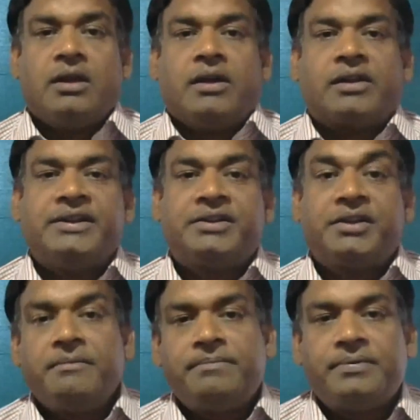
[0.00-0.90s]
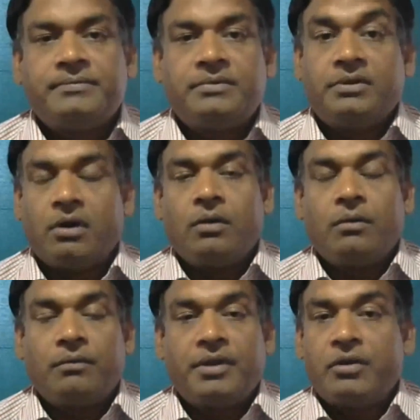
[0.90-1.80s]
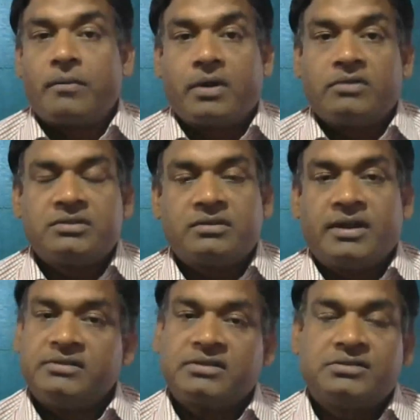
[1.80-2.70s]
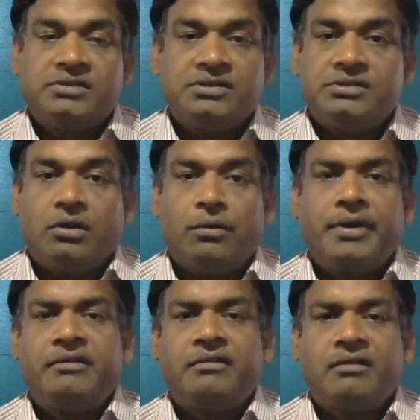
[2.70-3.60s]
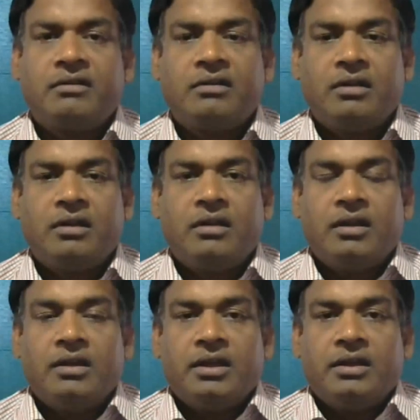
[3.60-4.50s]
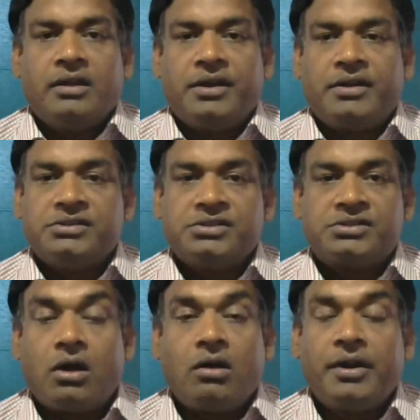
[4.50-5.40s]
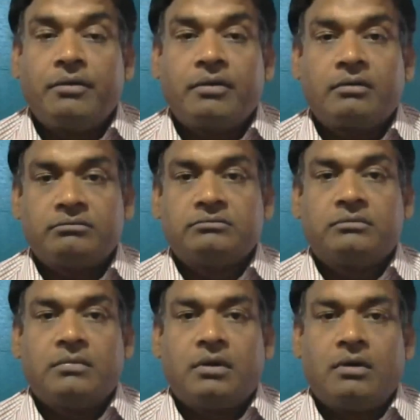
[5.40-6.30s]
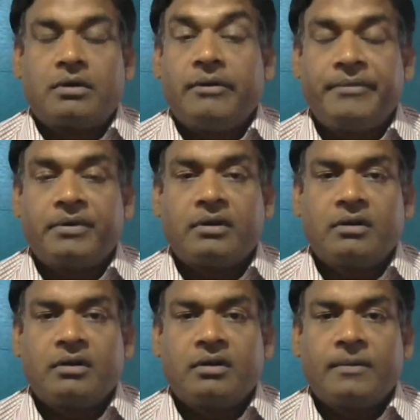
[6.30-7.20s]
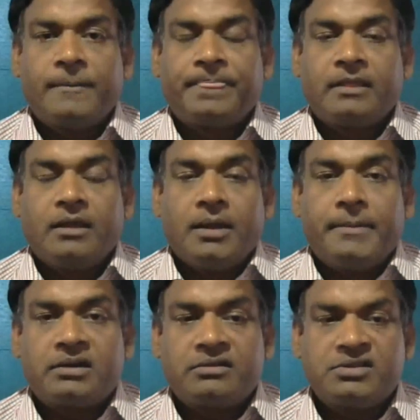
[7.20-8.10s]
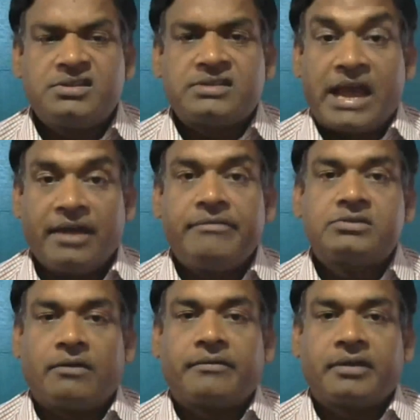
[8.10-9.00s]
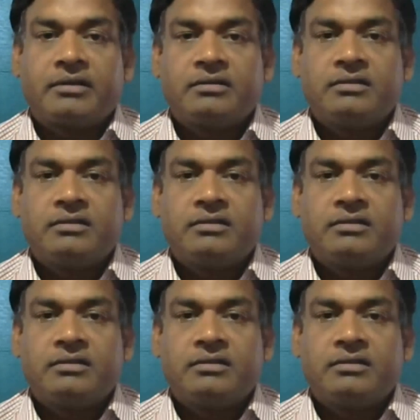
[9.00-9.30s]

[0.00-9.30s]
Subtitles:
write GIMP, download in your browser, and just it is downloaded, it is installed in your computer. But this is heavy software.